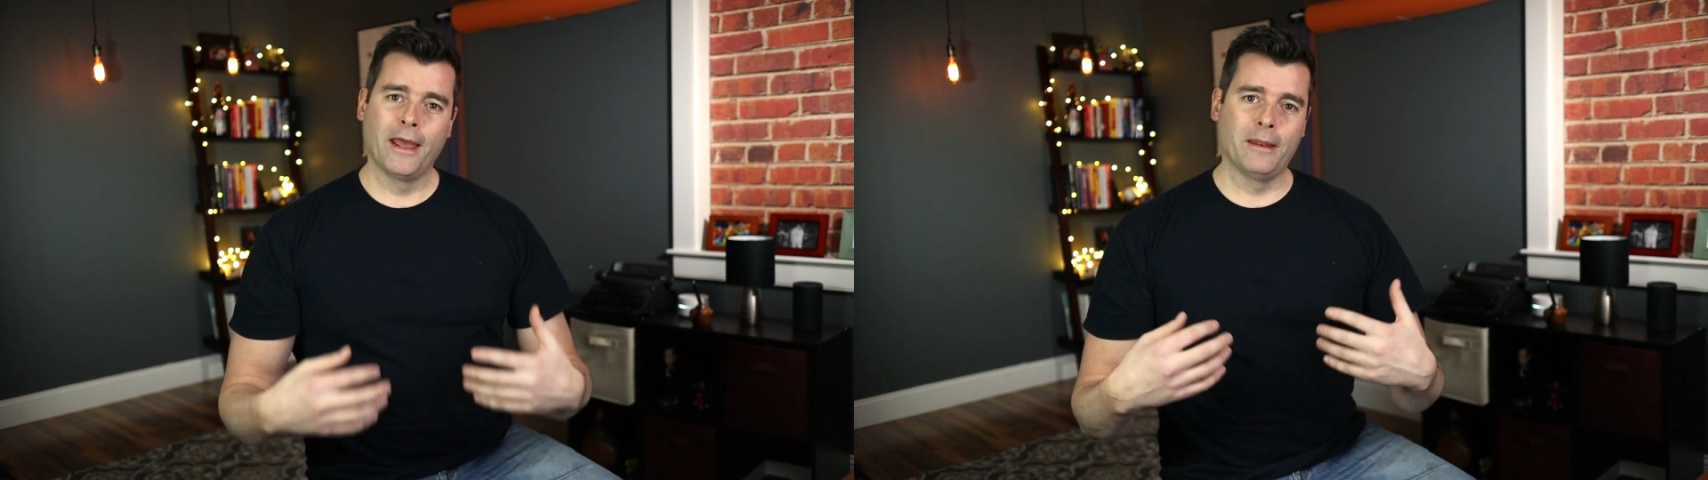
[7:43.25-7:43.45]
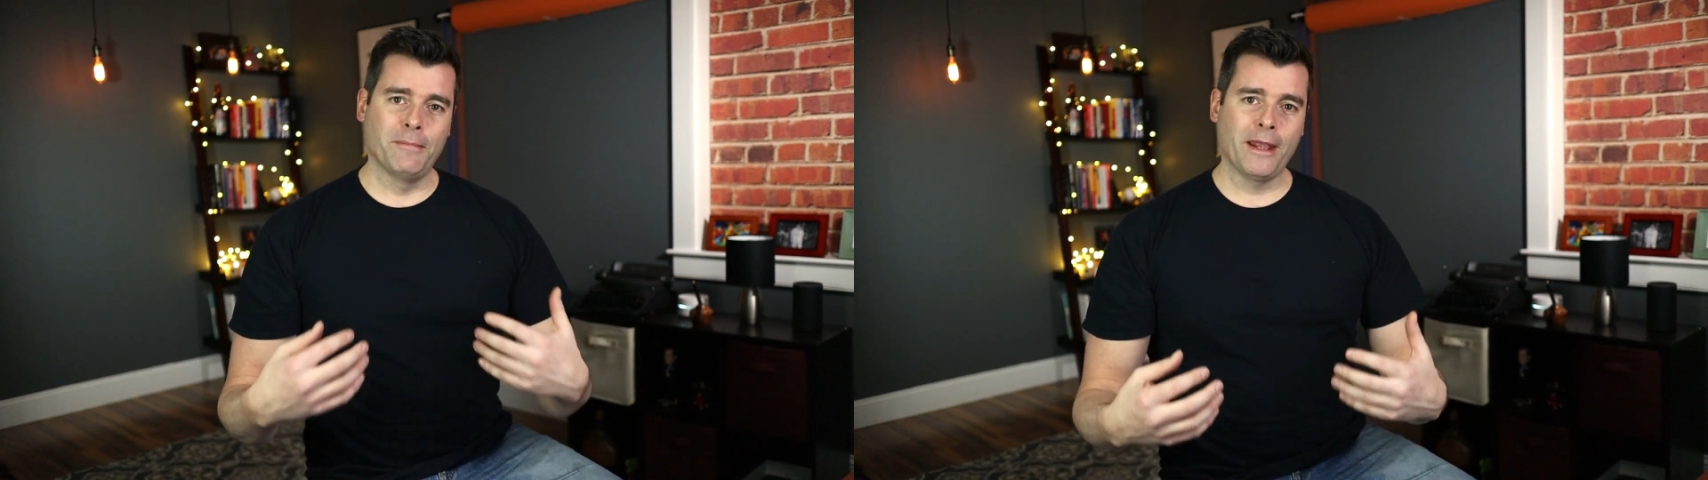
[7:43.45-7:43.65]

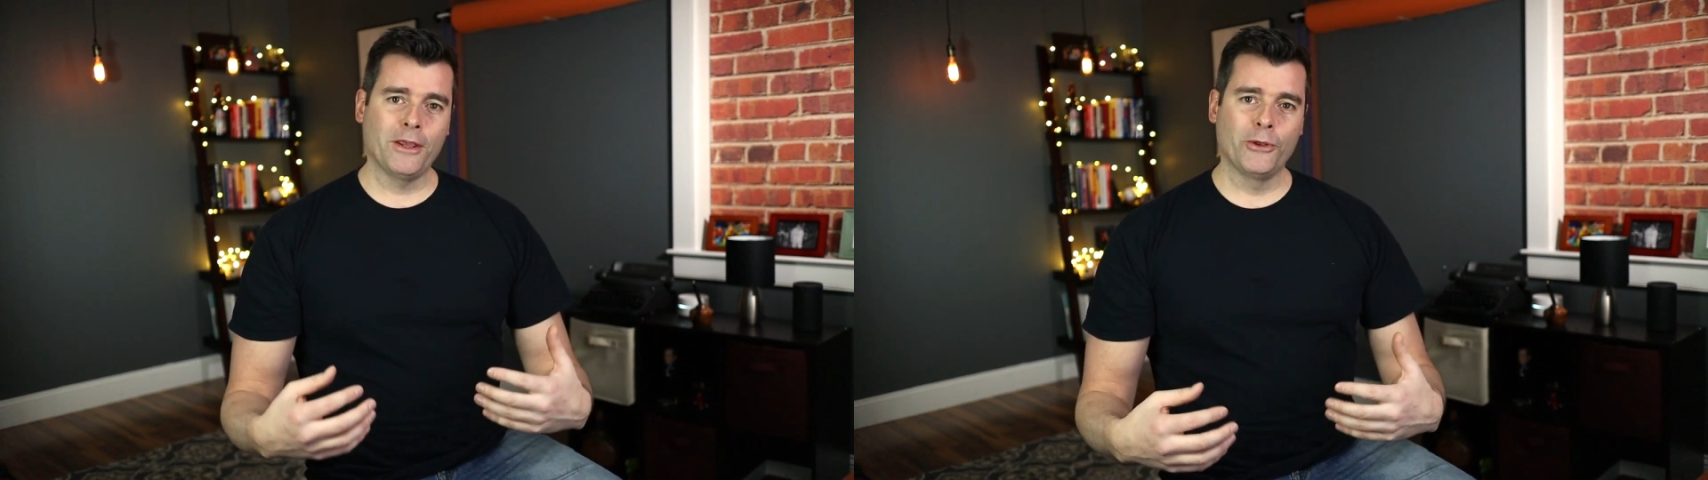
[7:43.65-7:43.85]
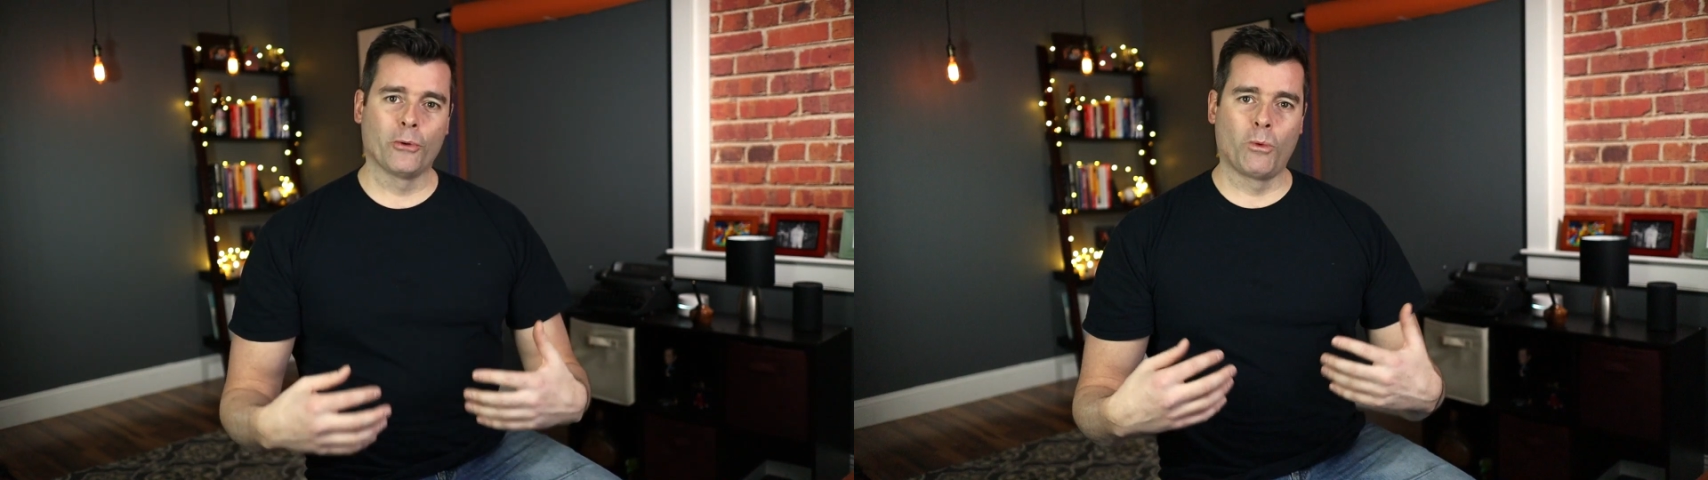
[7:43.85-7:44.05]
and
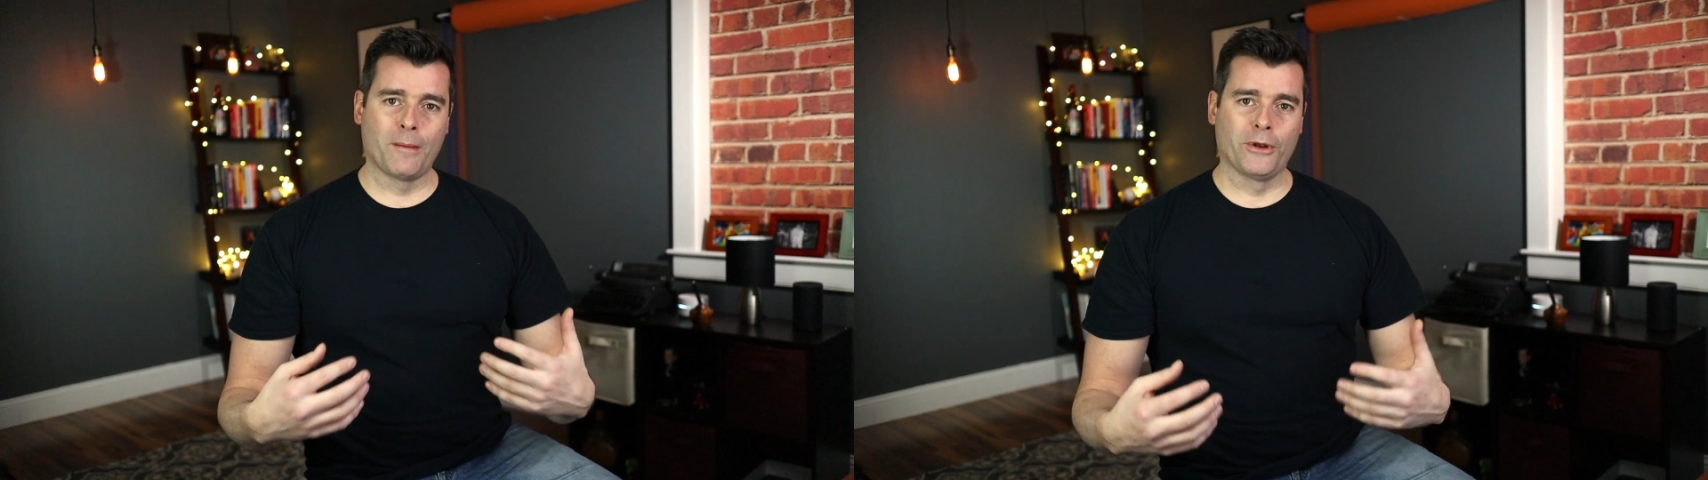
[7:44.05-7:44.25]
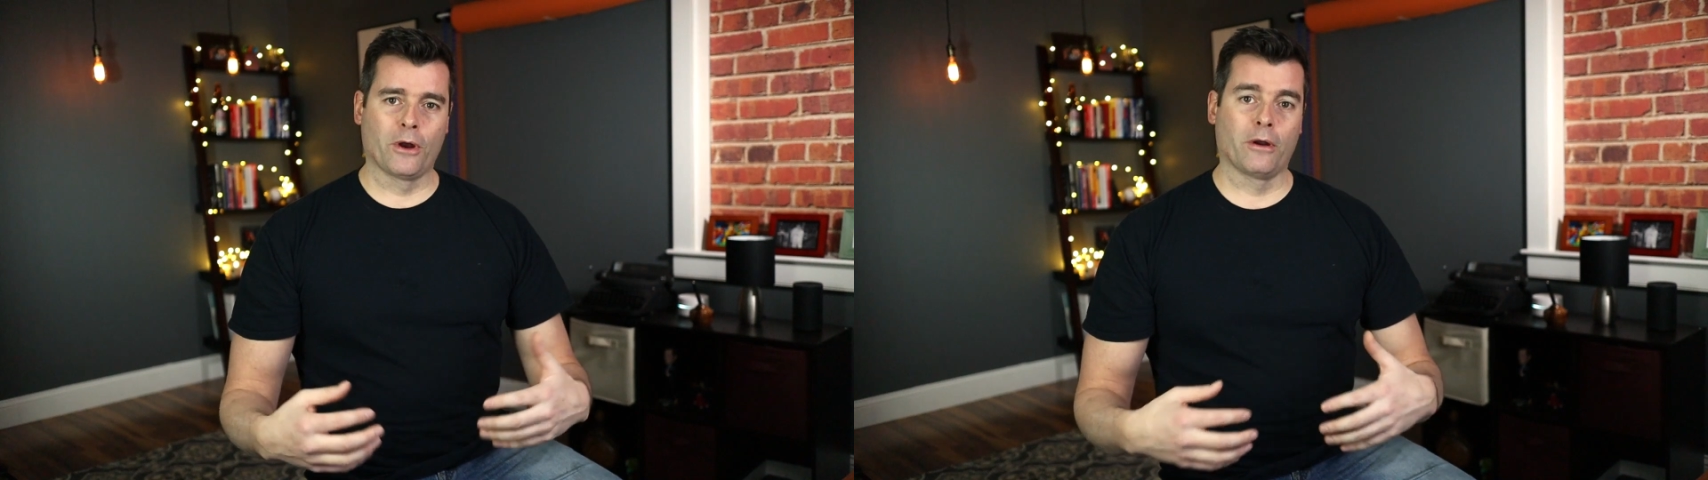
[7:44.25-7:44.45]
making your
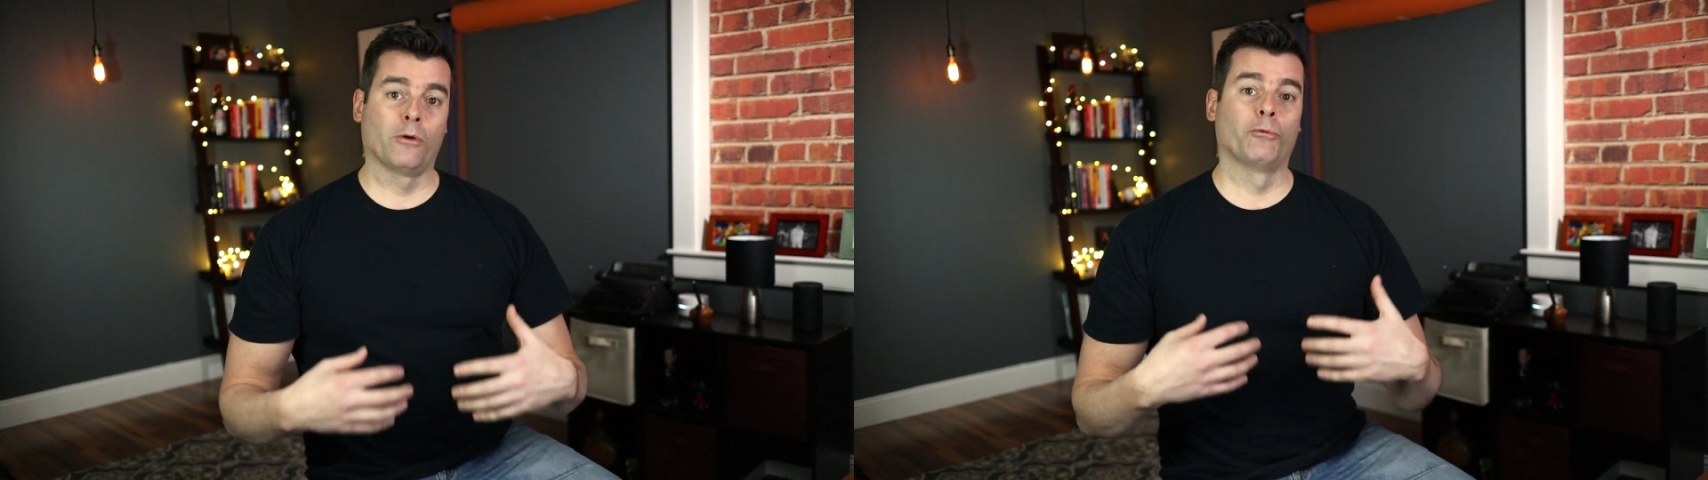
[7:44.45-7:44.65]
webinar a